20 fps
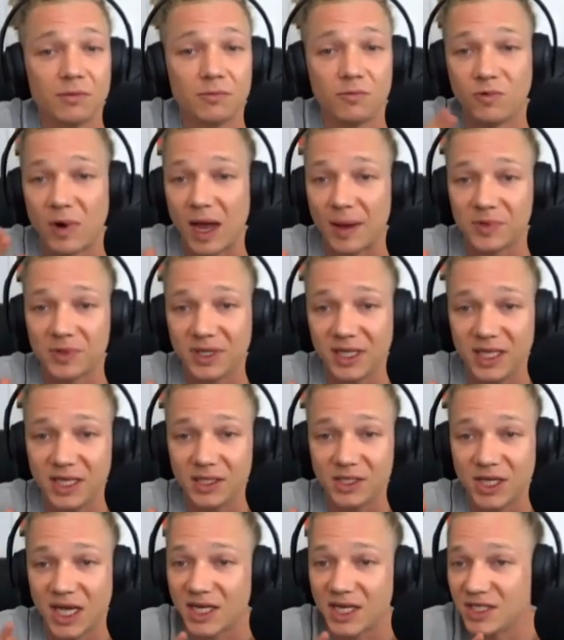rapidly
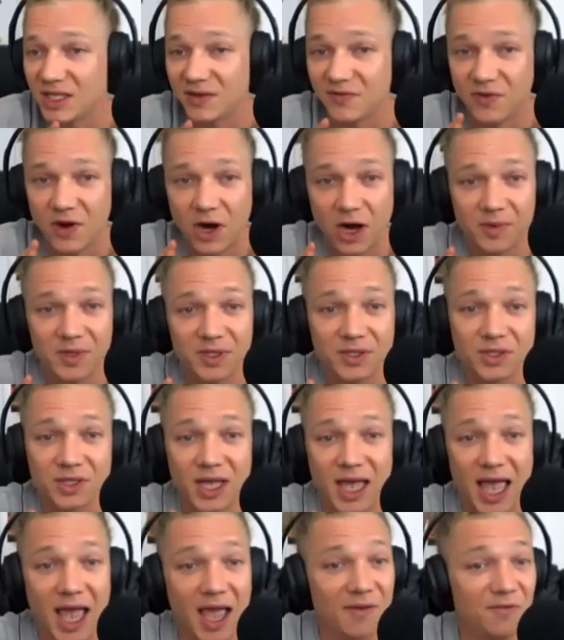changing environments
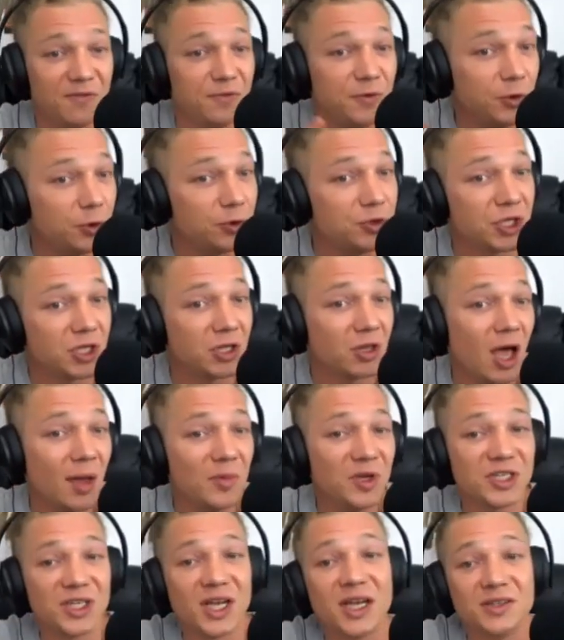and future
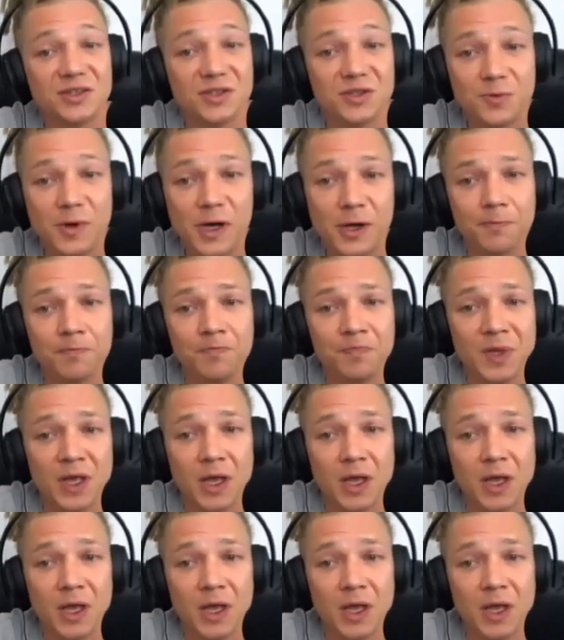climate change as well.